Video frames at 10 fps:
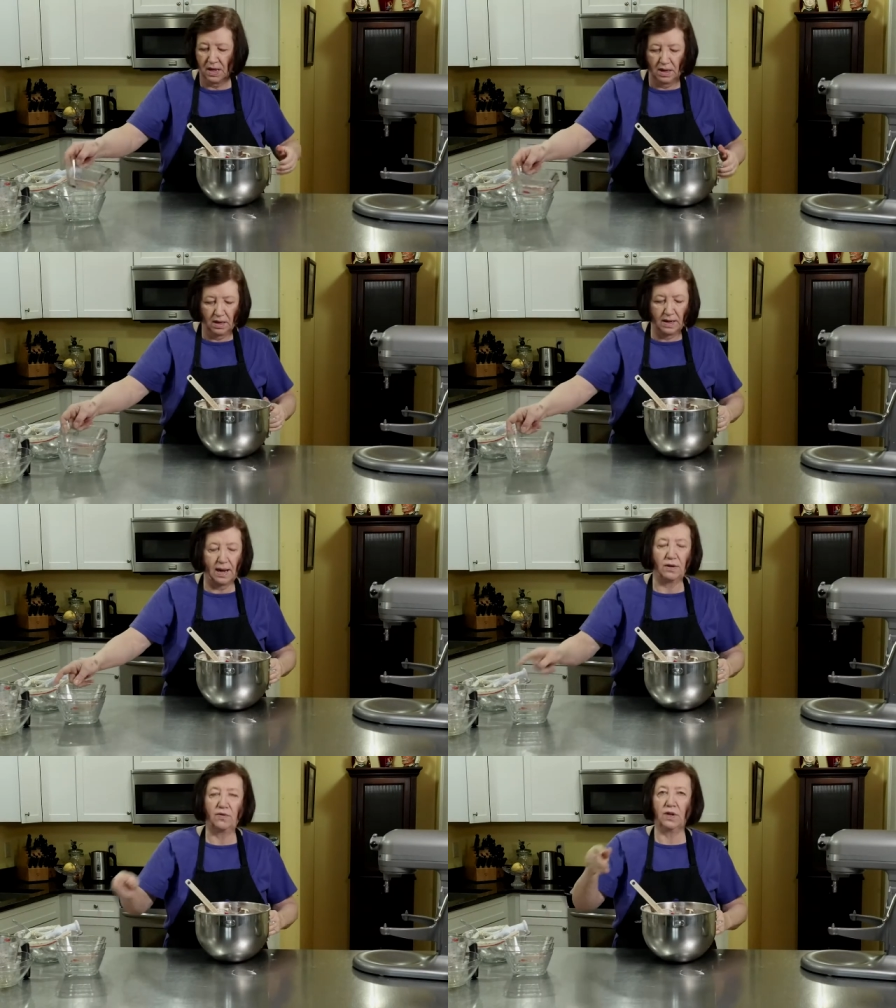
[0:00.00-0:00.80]

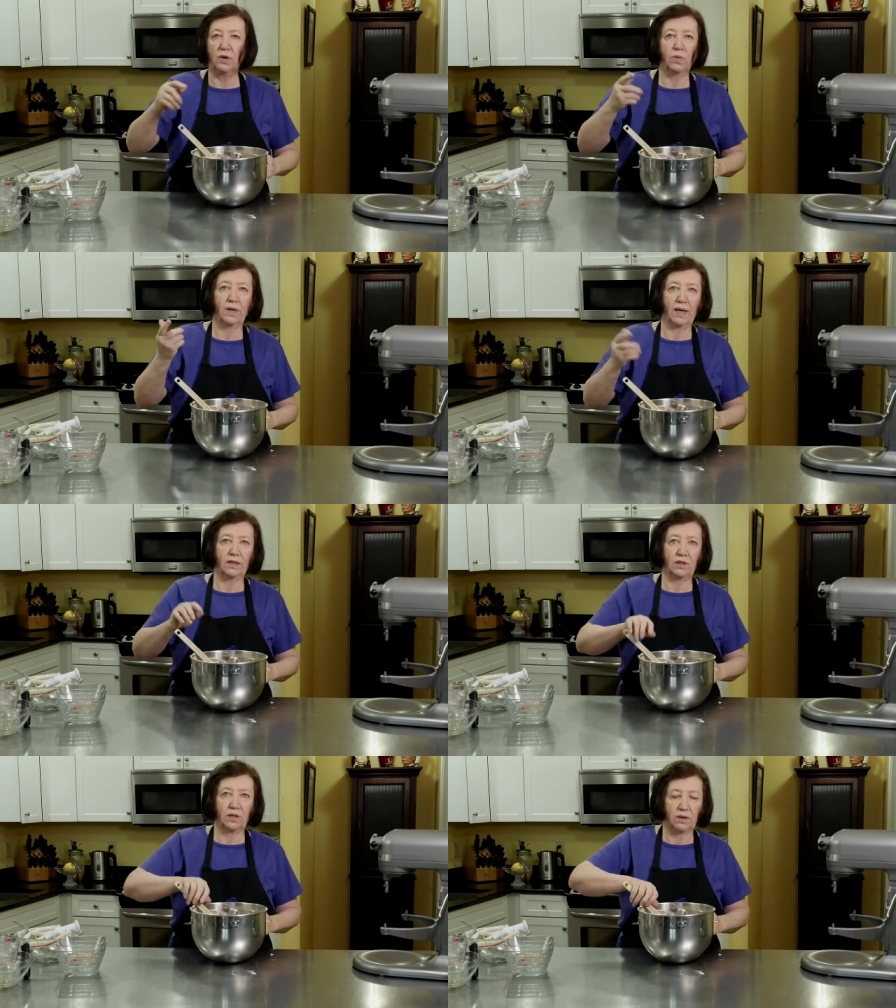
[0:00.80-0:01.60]
Now, if you didn't want to
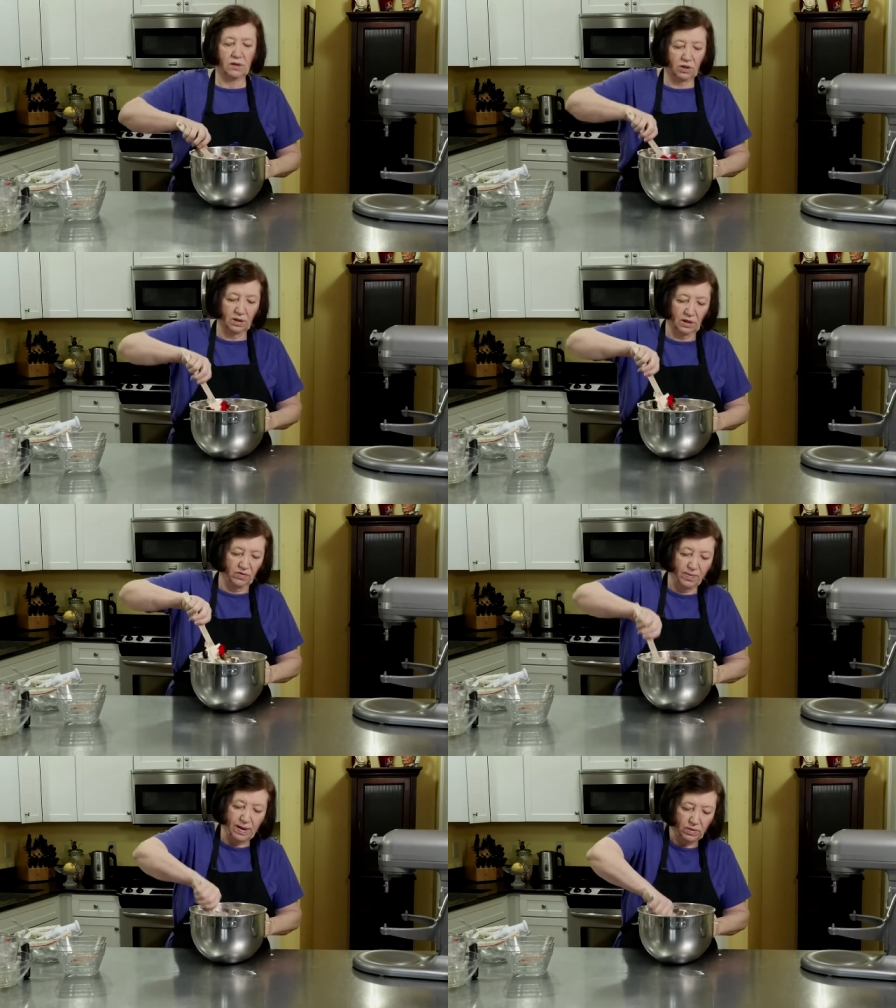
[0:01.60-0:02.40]
add the cherries, you could
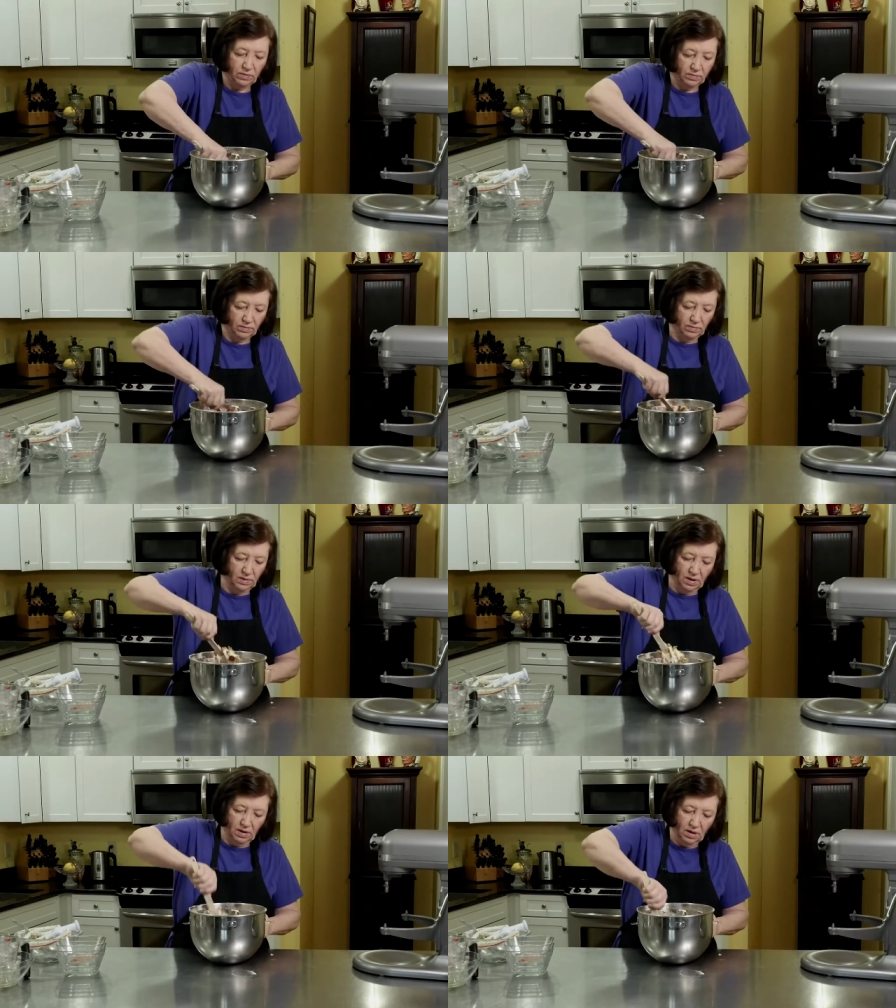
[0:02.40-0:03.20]
leave them out.
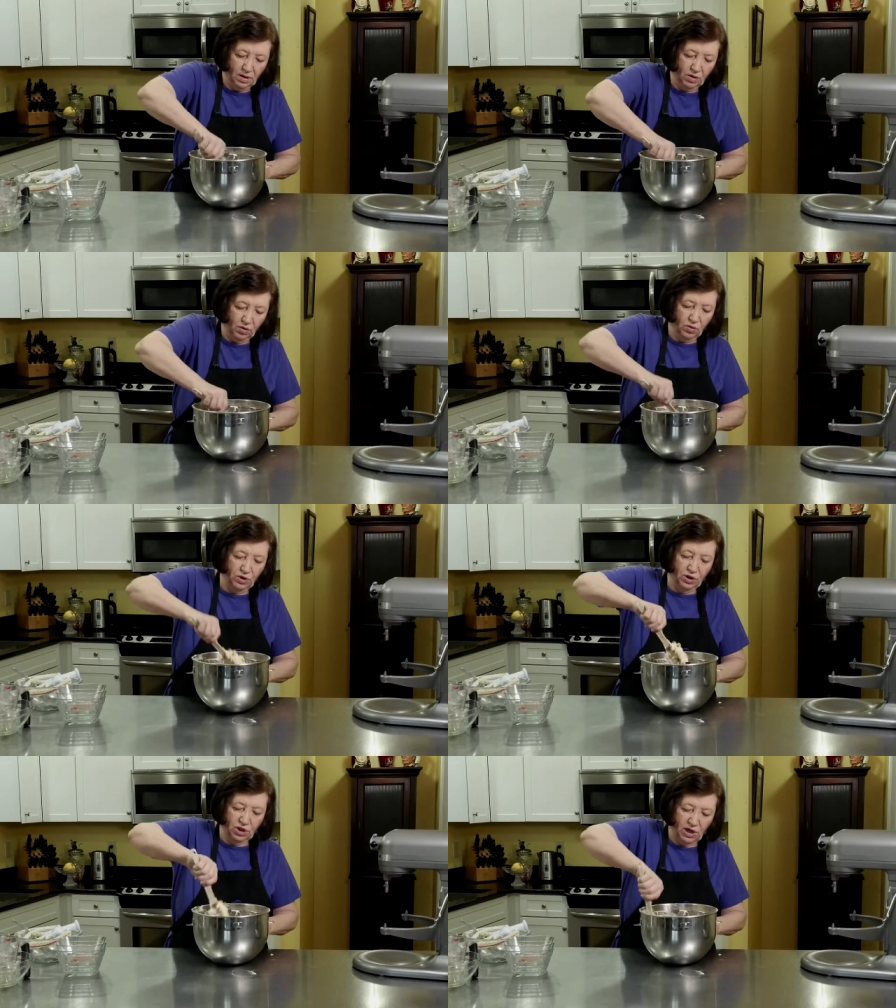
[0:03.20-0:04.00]
You
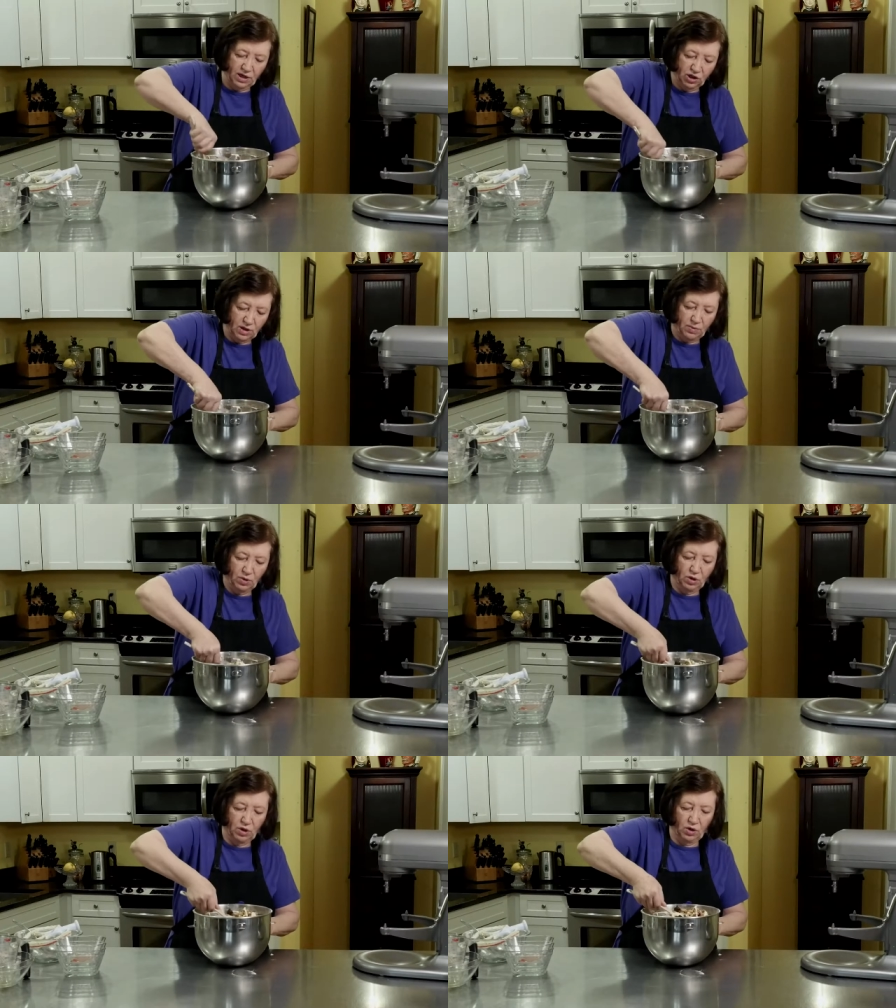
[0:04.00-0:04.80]
could change up,
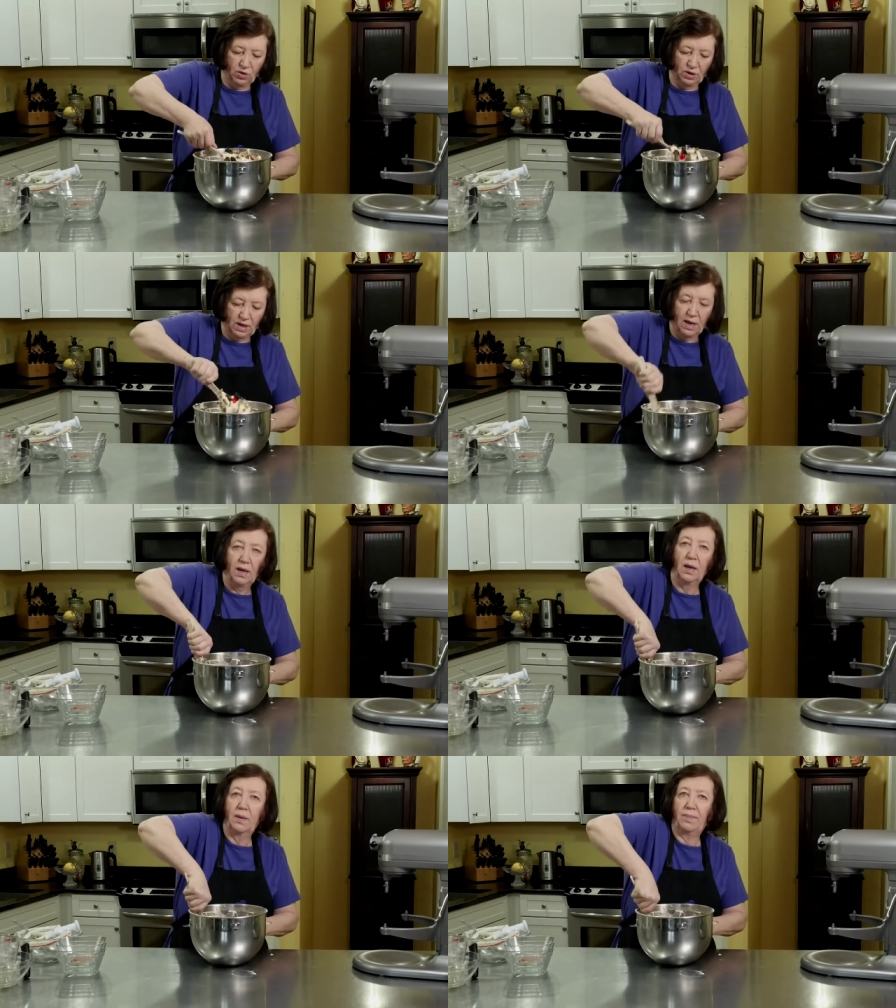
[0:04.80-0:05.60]
you could use
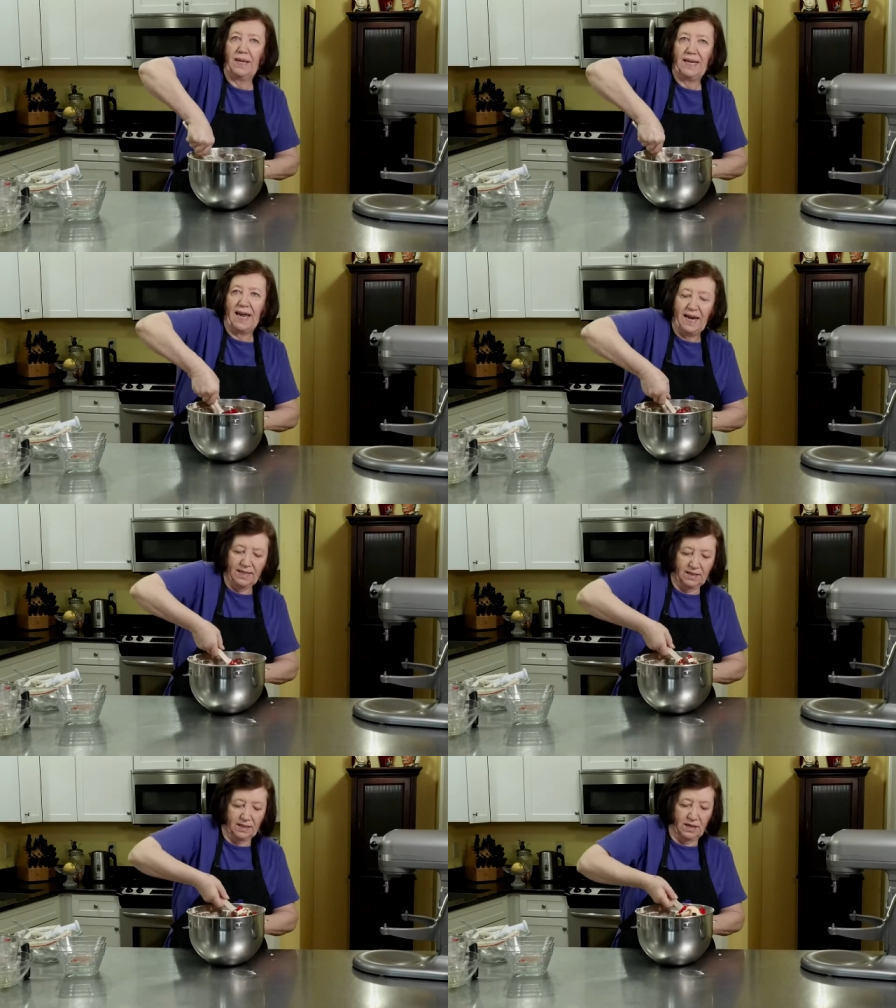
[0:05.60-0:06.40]

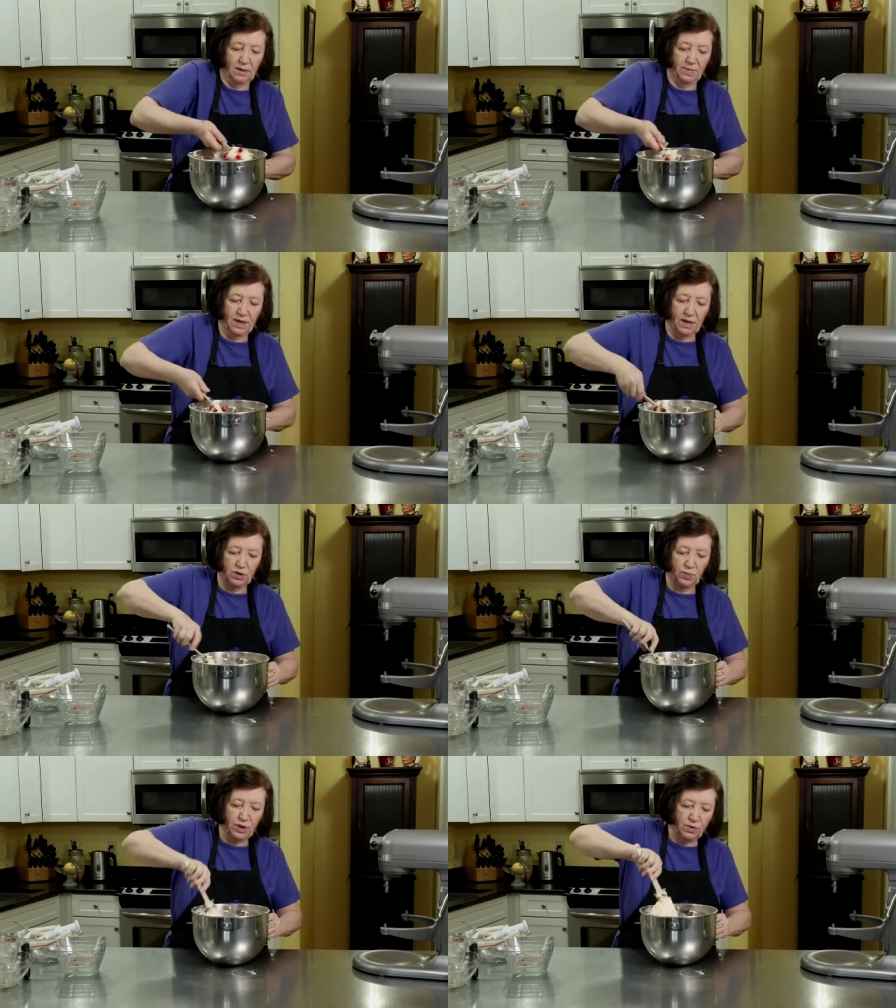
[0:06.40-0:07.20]
pecans in here
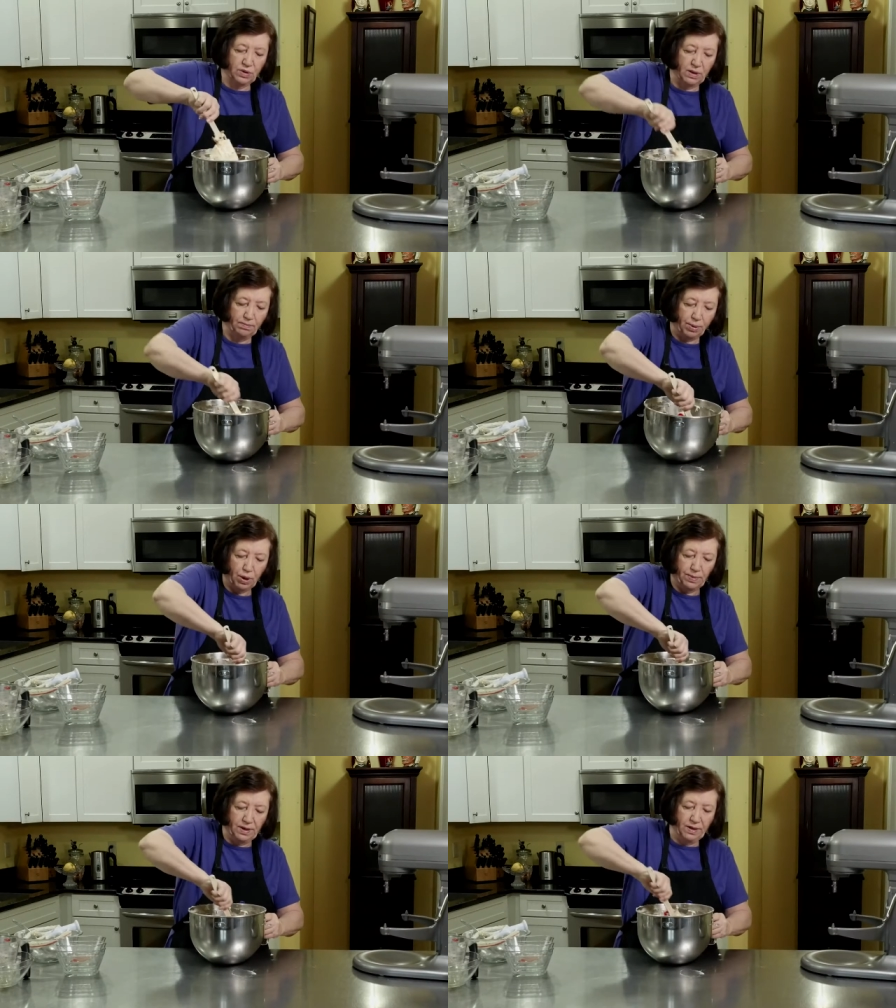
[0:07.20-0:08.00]
because we're using
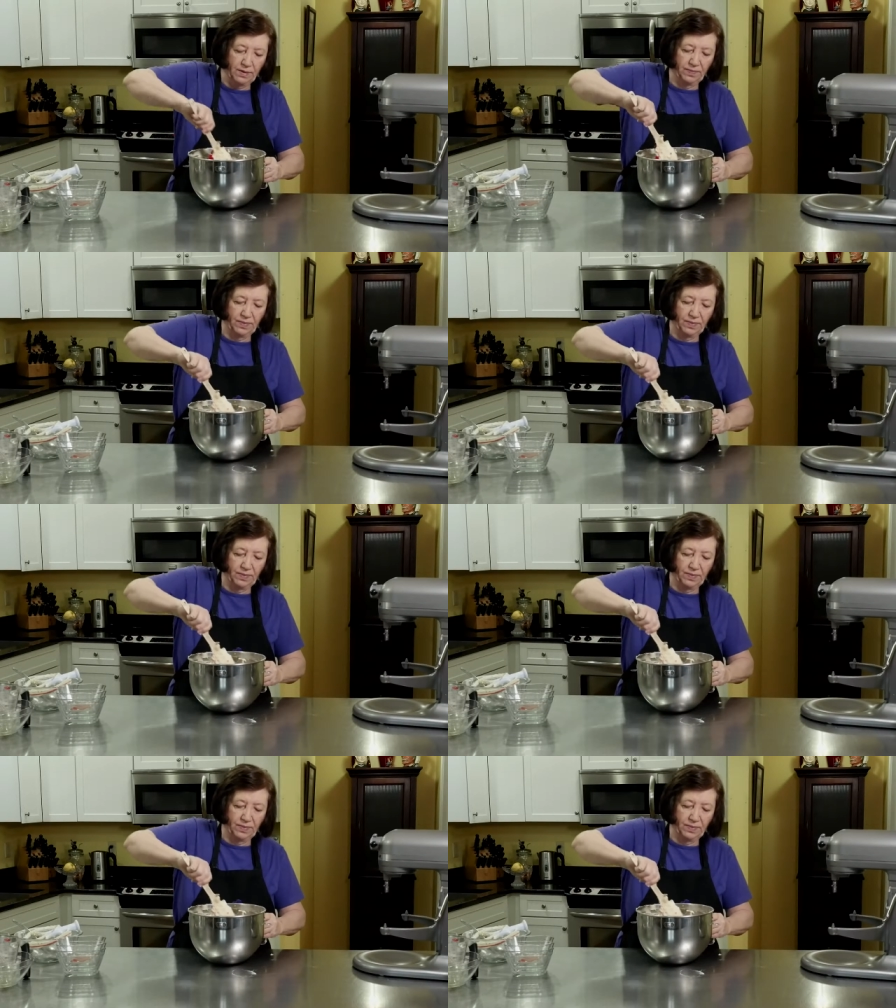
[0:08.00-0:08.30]
bourbon.